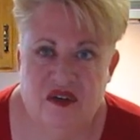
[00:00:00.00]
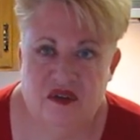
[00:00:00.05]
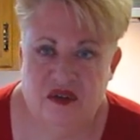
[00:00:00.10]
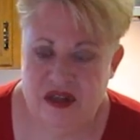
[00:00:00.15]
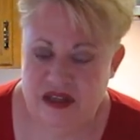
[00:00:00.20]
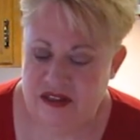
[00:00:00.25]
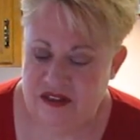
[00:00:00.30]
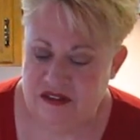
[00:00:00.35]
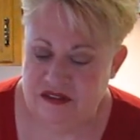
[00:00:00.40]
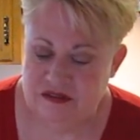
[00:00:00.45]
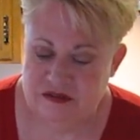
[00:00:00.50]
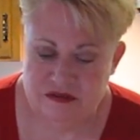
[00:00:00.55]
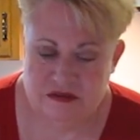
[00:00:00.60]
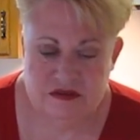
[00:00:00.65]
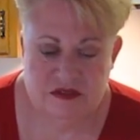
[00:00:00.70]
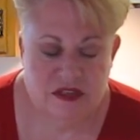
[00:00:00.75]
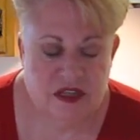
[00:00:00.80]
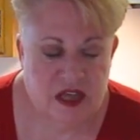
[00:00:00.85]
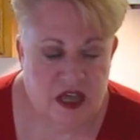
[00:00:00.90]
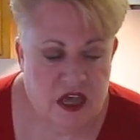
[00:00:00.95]
Well,
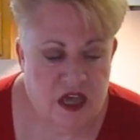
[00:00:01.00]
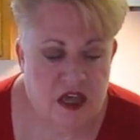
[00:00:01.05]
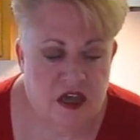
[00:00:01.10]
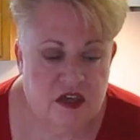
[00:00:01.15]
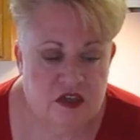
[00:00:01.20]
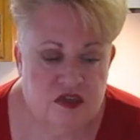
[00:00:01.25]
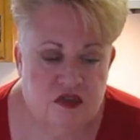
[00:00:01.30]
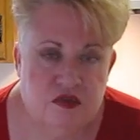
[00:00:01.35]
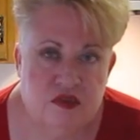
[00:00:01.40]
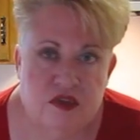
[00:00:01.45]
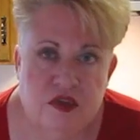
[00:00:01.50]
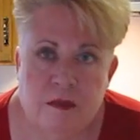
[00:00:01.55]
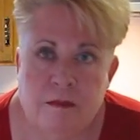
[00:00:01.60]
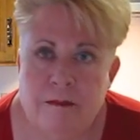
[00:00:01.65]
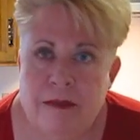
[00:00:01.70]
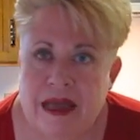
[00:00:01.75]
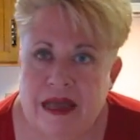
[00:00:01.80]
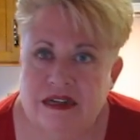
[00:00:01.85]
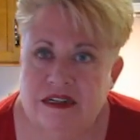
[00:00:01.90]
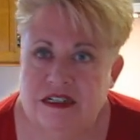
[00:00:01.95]
through the
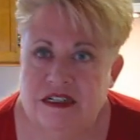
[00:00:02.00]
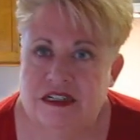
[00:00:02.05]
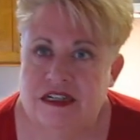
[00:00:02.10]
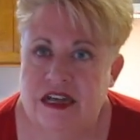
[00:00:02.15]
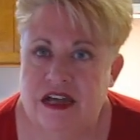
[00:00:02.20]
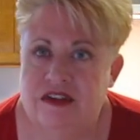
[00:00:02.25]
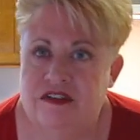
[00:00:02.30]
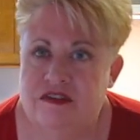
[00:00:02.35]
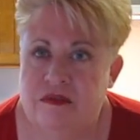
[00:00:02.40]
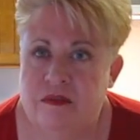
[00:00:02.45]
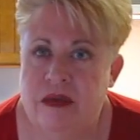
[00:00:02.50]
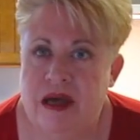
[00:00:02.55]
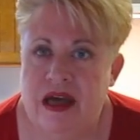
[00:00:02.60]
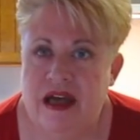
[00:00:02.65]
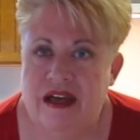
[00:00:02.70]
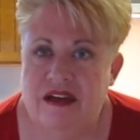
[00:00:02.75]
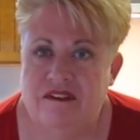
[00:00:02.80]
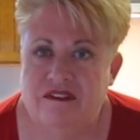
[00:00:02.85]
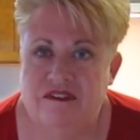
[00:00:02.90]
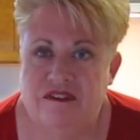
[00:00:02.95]
magic of
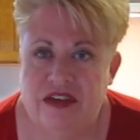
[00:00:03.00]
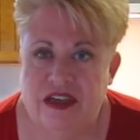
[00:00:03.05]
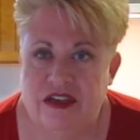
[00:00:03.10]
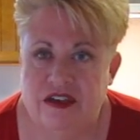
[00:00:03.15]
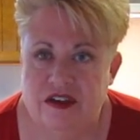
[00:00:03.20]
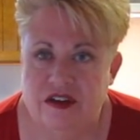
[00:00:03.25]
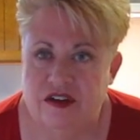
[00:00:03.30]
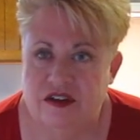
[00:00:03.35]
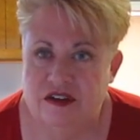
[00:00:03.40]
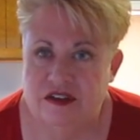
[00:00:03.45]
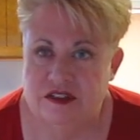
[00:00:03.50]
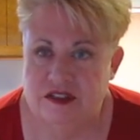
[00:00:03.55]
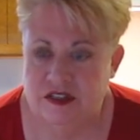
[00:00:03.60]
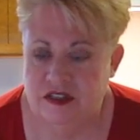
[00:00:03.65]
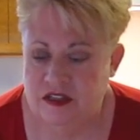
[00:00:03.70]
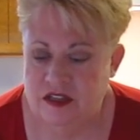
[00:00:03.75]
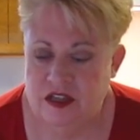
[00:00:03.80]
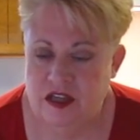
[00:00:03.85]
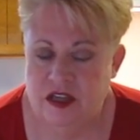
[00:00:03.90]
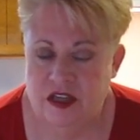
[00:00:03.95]
my fingers,
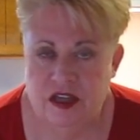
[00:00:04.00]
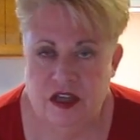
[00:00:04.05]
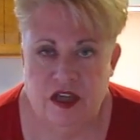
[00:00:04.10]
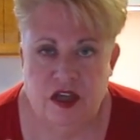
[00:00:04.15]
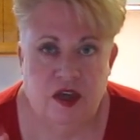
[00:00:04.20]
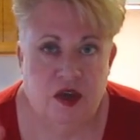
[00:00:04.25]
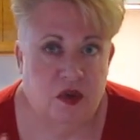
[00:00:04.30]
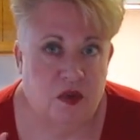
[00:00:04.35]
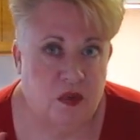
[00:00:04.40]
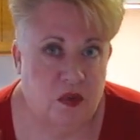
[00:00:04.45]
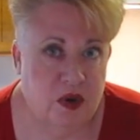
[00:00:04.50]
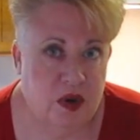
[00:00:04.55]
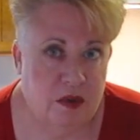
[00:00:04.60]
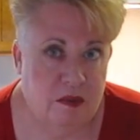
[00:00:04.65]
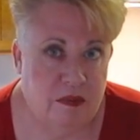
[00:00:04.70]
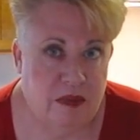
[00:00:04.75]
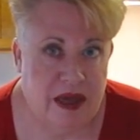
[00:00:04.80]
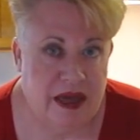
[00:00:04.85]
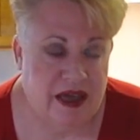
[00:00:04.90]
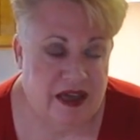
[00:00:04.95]

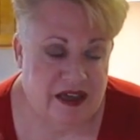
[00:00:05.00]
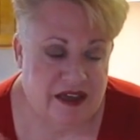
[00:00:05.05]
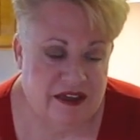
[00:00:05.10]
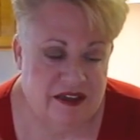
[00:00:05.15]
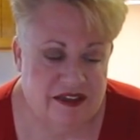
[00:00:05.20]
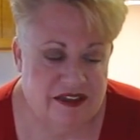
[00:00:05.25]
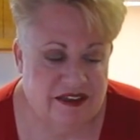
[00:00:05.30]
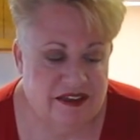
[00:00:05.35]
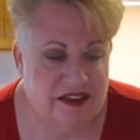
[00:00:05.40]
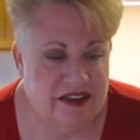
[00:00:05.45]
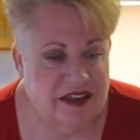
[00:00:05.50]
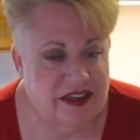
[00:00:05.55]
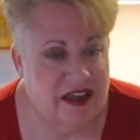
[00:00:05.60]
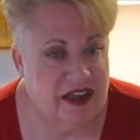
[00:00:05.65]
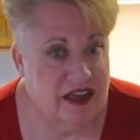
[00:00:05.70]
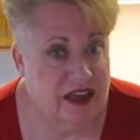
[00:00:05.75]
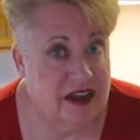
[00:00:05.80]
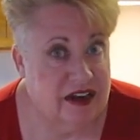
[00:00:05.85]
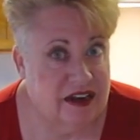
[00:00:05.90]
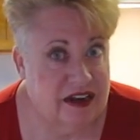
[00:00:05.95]
we're back,
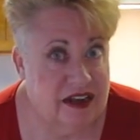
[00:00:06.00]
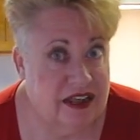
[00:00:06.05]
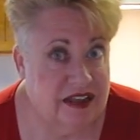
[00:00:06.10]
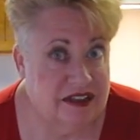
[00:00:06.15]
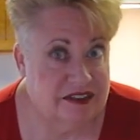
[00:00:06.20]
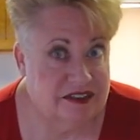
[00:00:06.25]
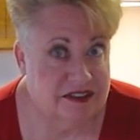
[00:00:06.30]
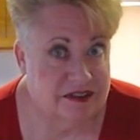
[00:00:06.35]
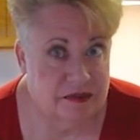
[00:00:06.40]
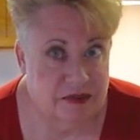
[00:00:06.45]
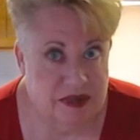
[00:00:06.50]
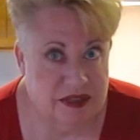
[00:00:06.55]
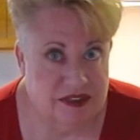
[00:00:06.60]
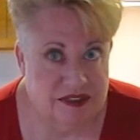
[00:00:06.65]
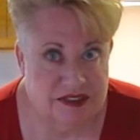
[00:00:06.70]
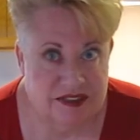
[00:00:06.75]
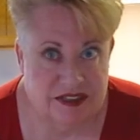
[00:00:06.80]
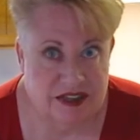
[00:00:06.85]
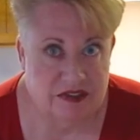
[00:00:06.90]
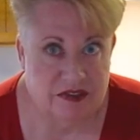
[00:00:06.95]
and it hasn't
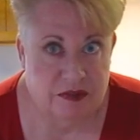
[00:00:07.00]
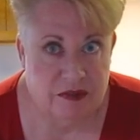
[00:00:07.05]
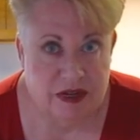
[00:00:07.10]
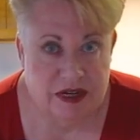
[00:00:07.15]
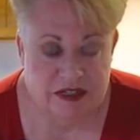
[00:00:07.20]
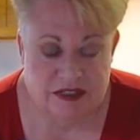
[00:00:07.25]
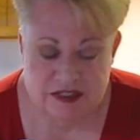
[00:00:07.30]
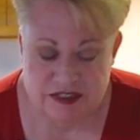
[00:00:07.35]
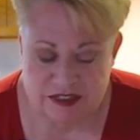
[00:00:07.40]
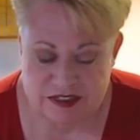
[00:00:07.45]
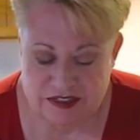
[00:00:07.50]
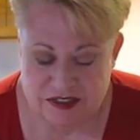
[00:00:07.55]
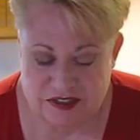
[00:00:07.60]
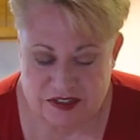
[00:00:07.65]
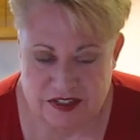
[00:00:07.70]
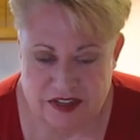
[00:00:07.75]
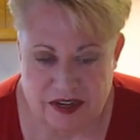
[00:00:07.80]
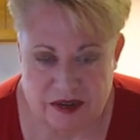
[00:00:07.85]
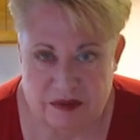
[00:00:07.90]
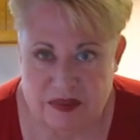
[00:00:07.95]
been 7 minutes on your
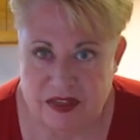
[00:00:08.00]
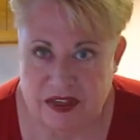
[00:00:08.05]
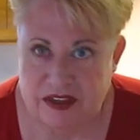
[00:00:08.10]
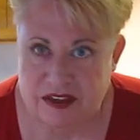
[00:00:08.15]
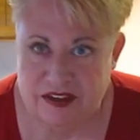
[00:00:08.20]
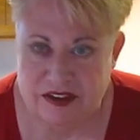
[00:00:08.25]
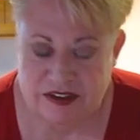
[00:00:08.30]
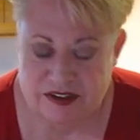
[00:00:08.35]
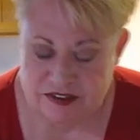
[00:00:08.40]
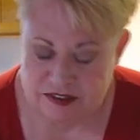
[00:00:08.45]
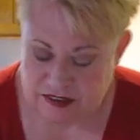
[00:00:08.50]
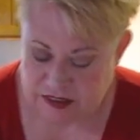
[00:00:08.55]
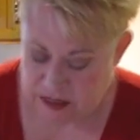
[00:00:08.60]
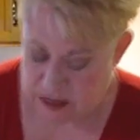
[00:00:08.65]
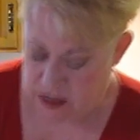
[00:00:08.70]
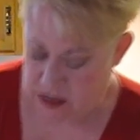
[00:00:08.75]
time, thank goodness.